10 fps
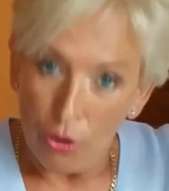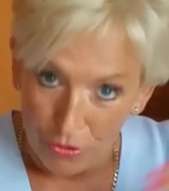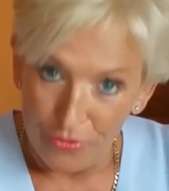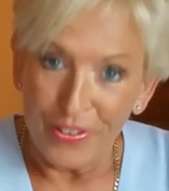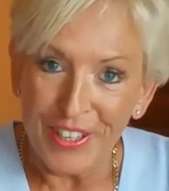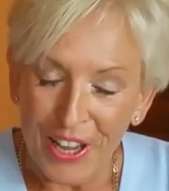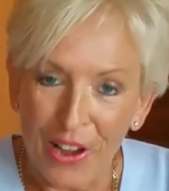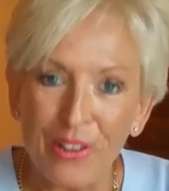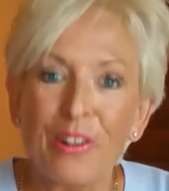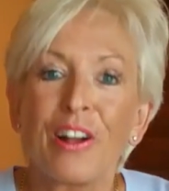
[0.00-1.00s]
on the
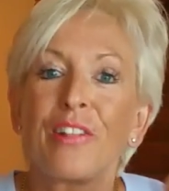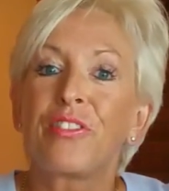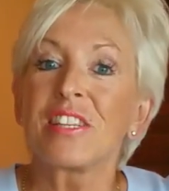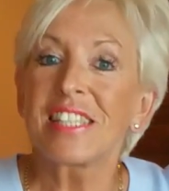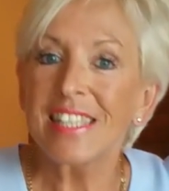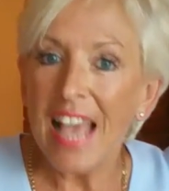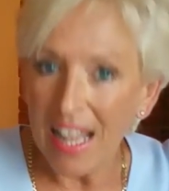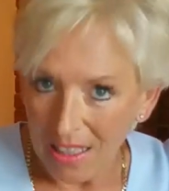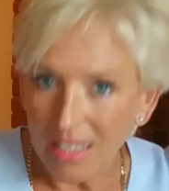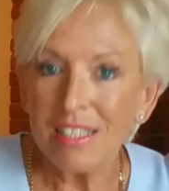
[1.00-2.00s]
video, the
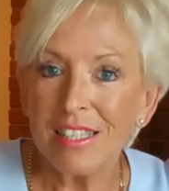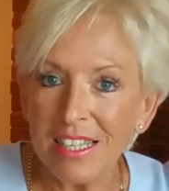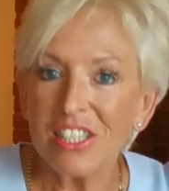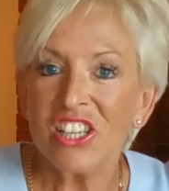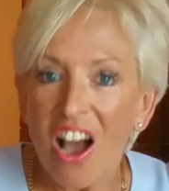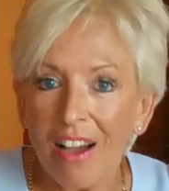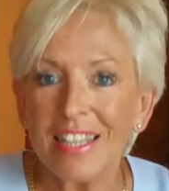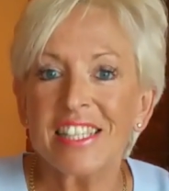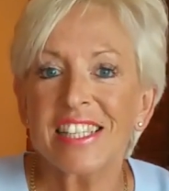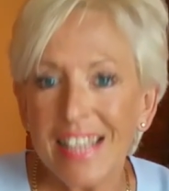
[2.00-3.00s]
cells, this
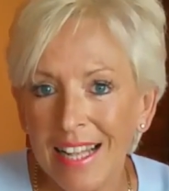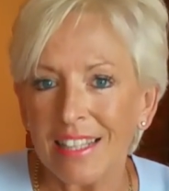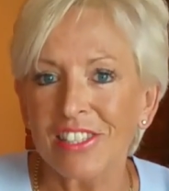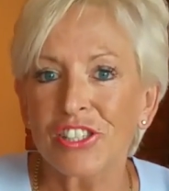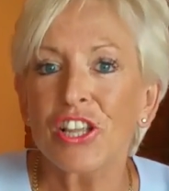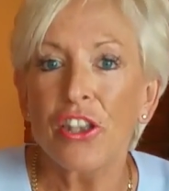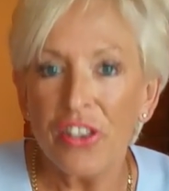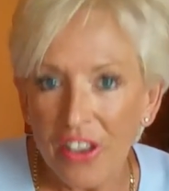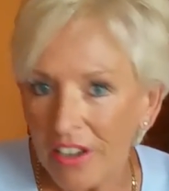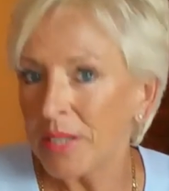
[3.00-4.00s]
guy's cells
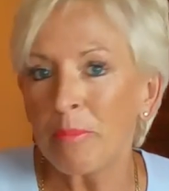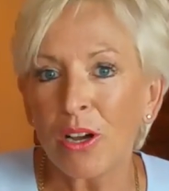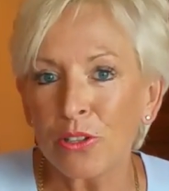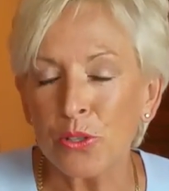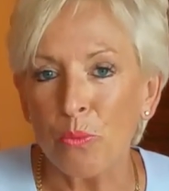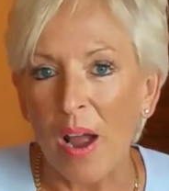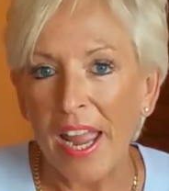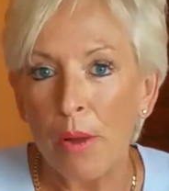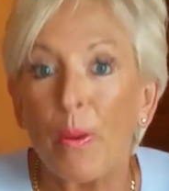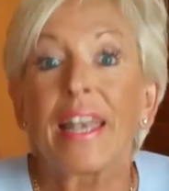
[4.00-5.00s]
9 miles
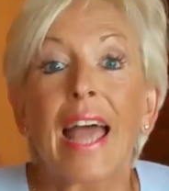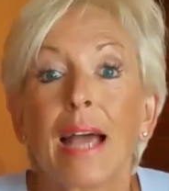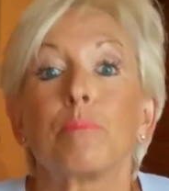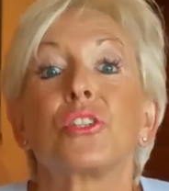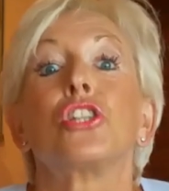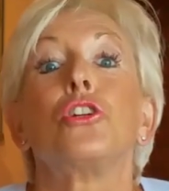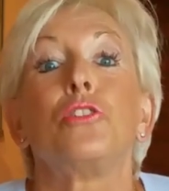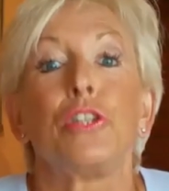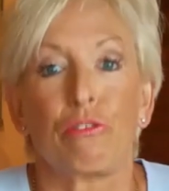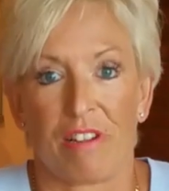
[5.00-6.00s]
away went
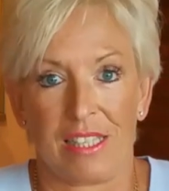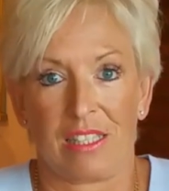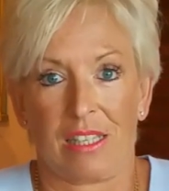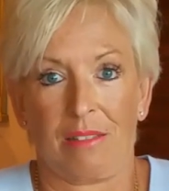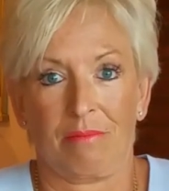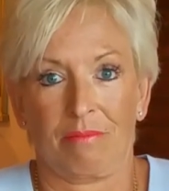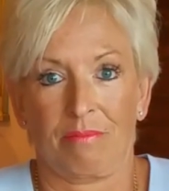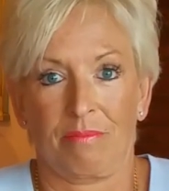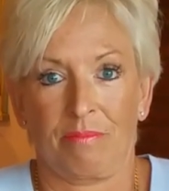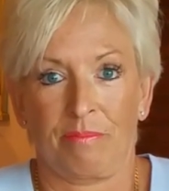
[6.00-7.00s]
absolutely crazy.
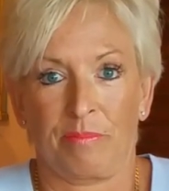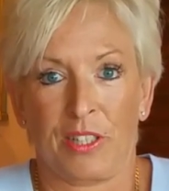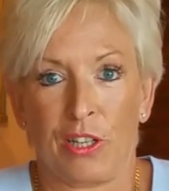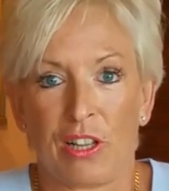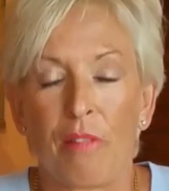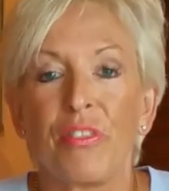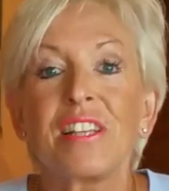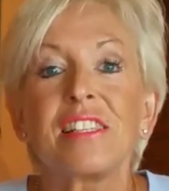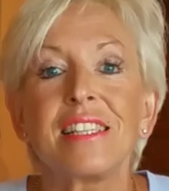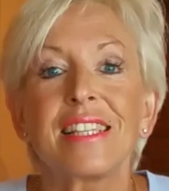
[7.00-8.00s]
And
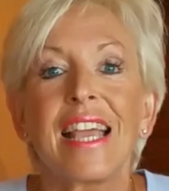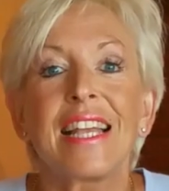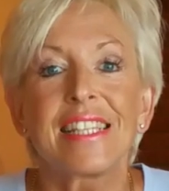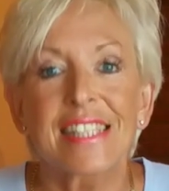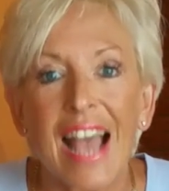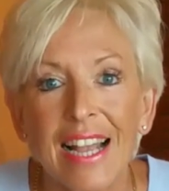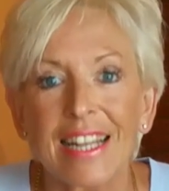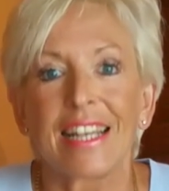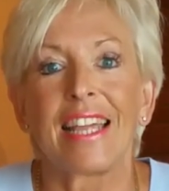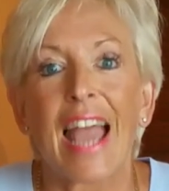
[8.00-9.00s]
this is
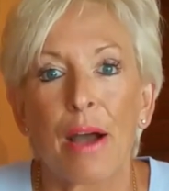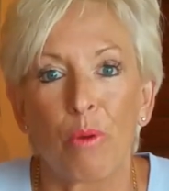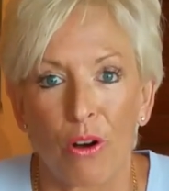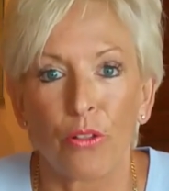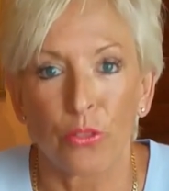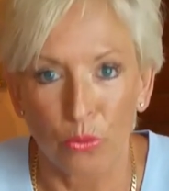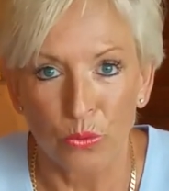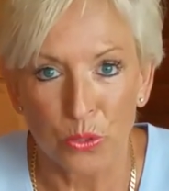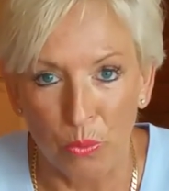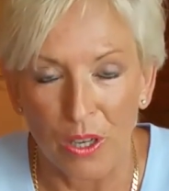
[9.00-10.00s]
exactly how our
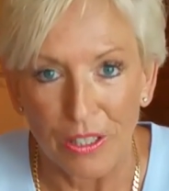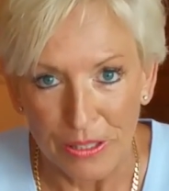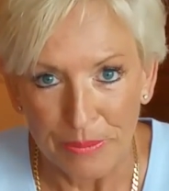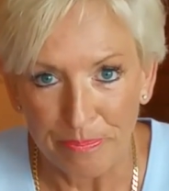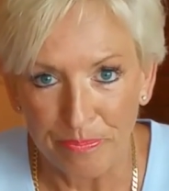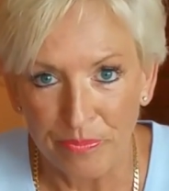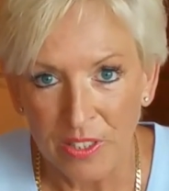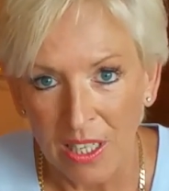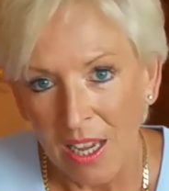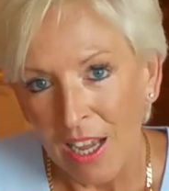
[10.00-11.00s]
thoughts work.
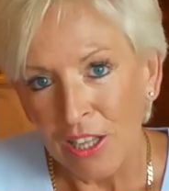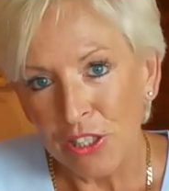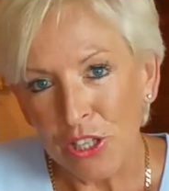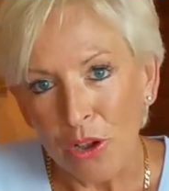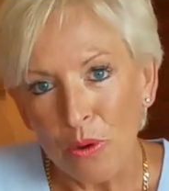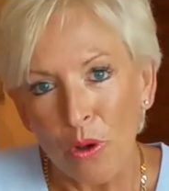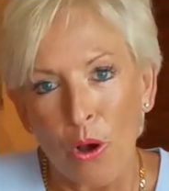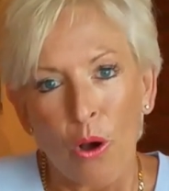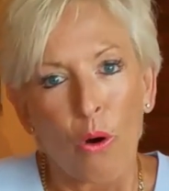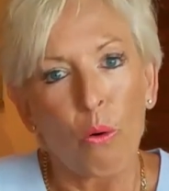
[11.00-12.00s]
So
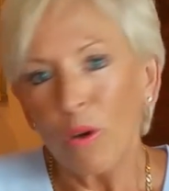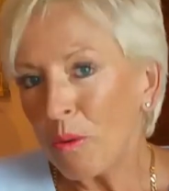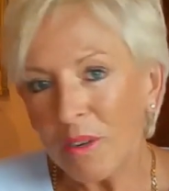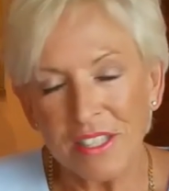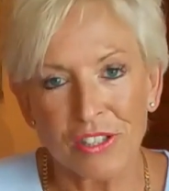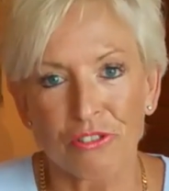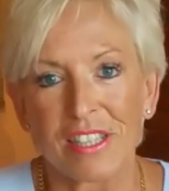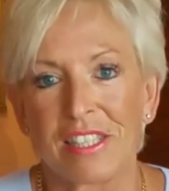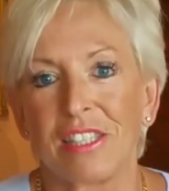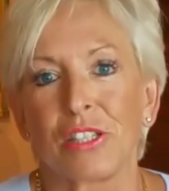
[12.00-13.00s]
all I want to
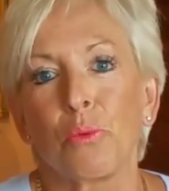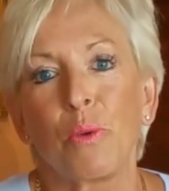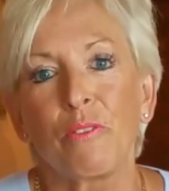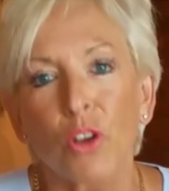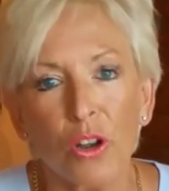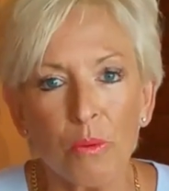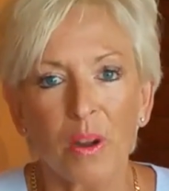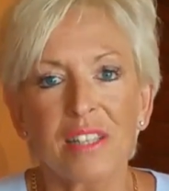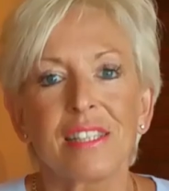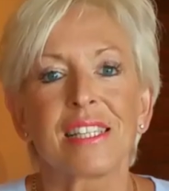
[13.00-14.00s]
stress is that we've got to
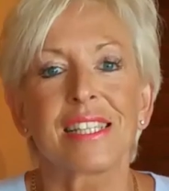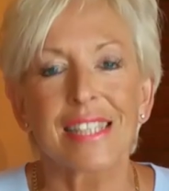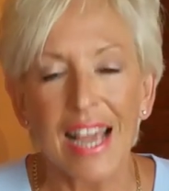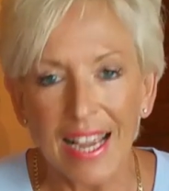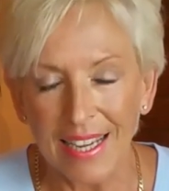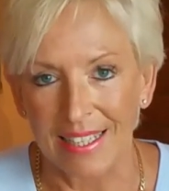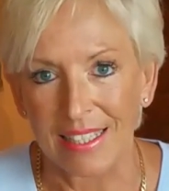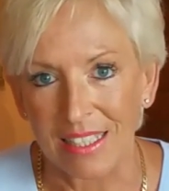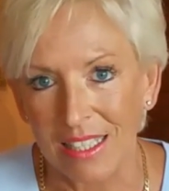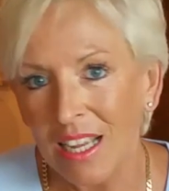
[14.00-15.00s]

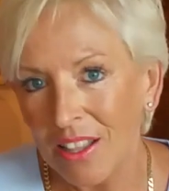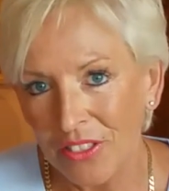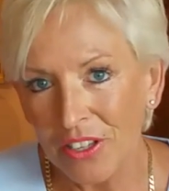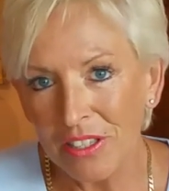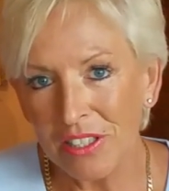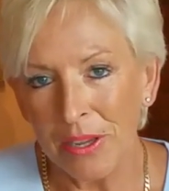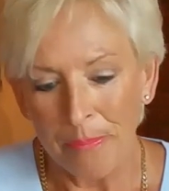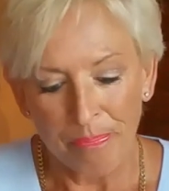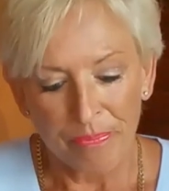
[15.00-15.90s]
understand that